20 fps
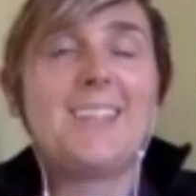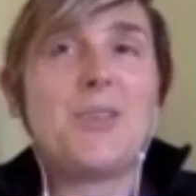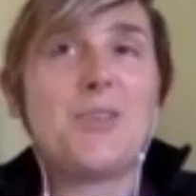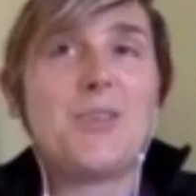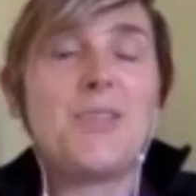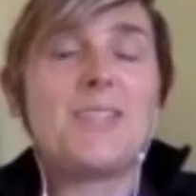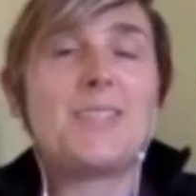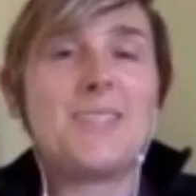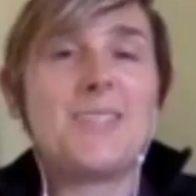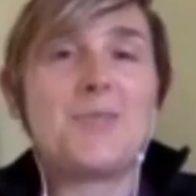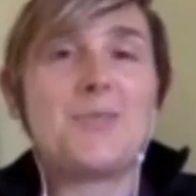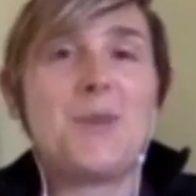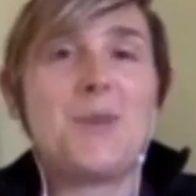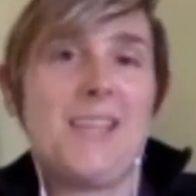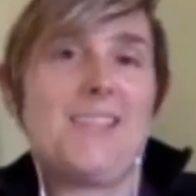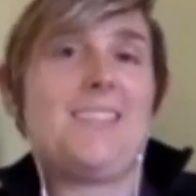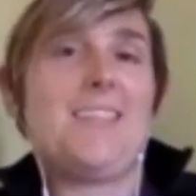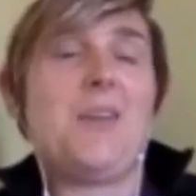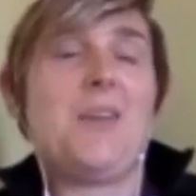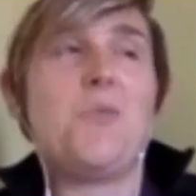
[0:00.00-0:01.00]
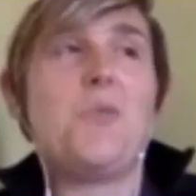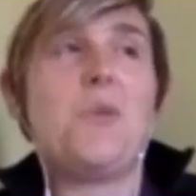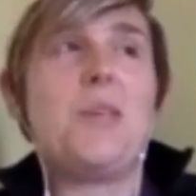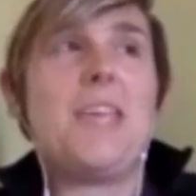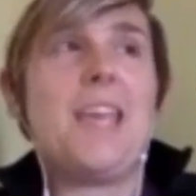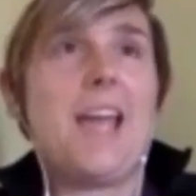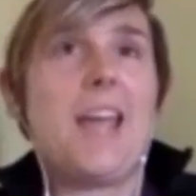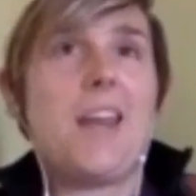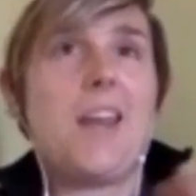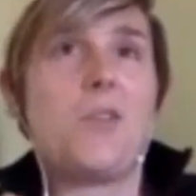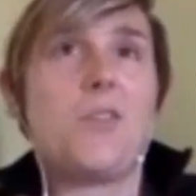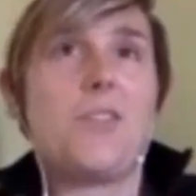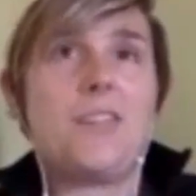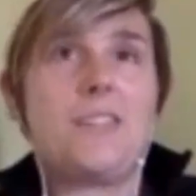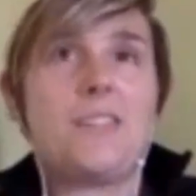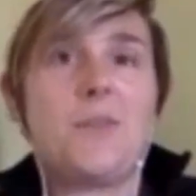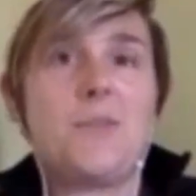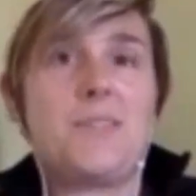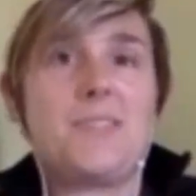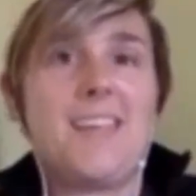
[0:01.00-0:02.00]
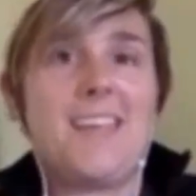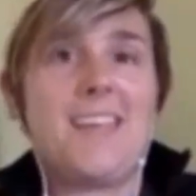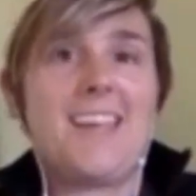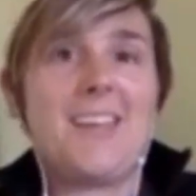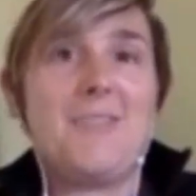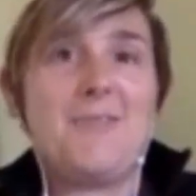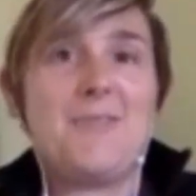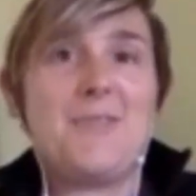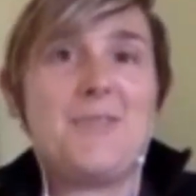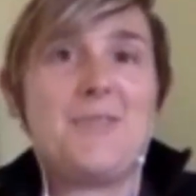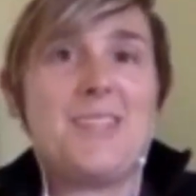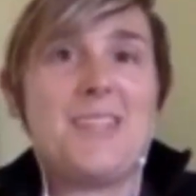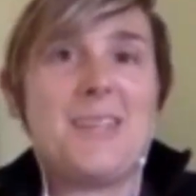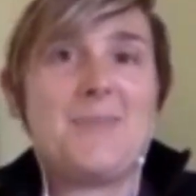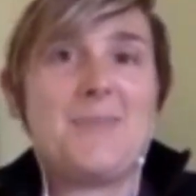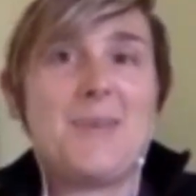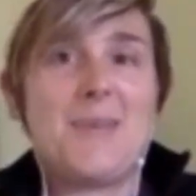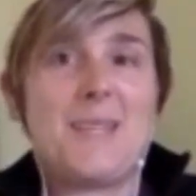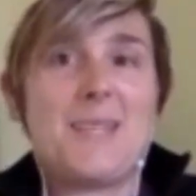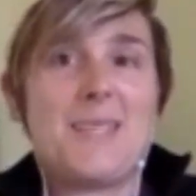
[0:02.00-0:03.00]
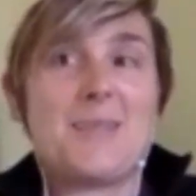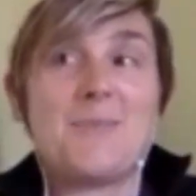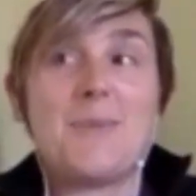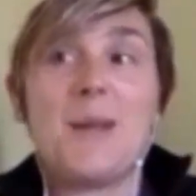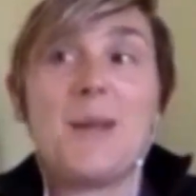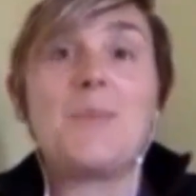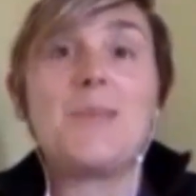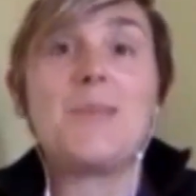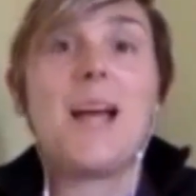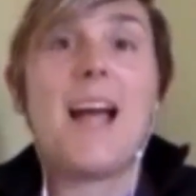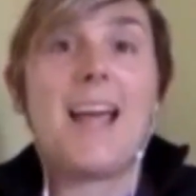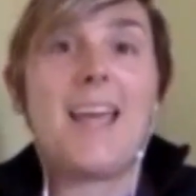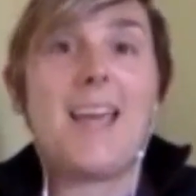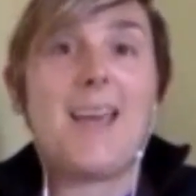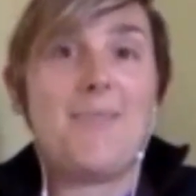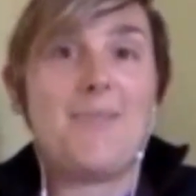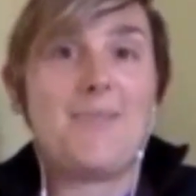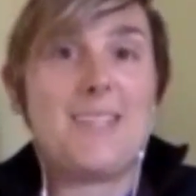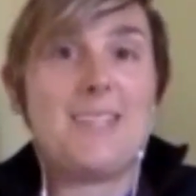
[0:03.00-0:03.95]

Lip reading: So this is when I say we, I know things always get confusing because sometimes I have